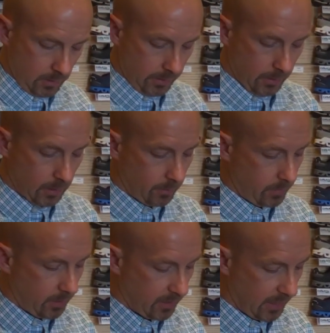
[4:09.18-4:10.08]

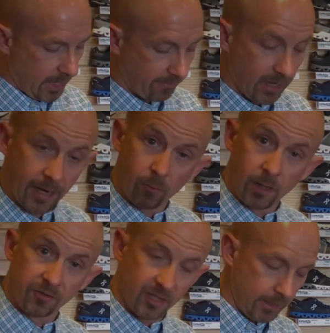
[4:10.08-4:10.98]
they have guide
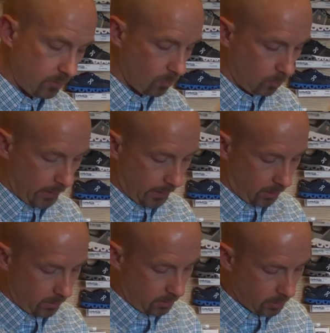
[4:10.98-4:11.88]
rails in it
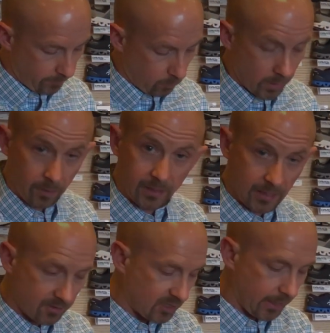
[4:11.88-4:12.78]
where you have one on the
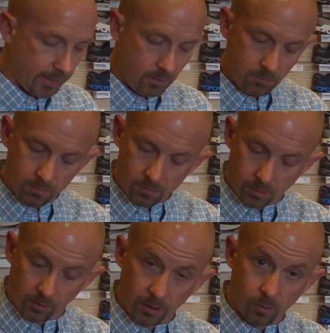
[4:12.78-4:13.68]
inside,
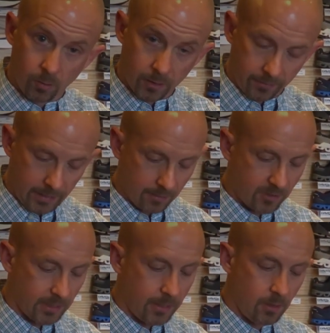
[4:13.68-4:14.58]
a little one on the
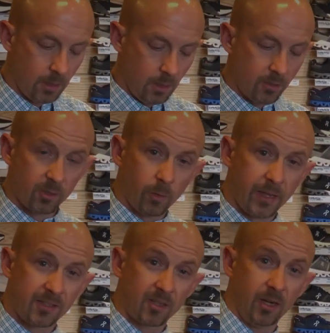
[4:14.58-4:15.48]
outside. So what
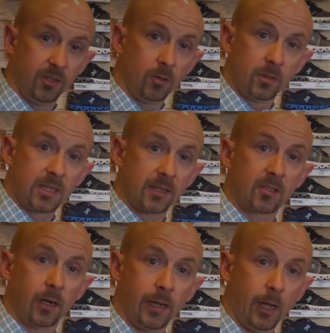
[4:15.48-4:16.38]
that's going to do is that's
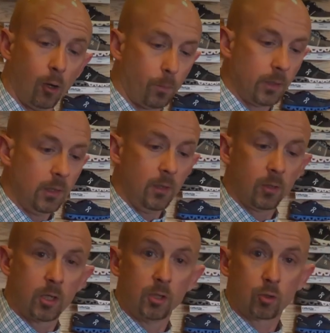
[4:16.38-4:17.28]
going to help
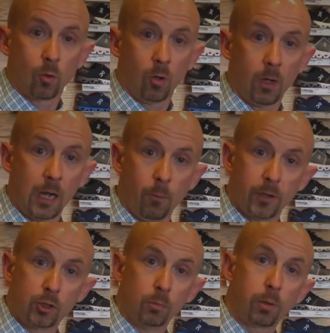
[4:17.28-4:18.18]
control how
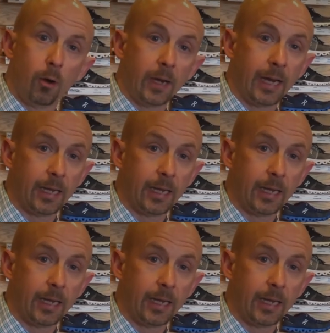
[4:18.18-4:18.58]
much you pronate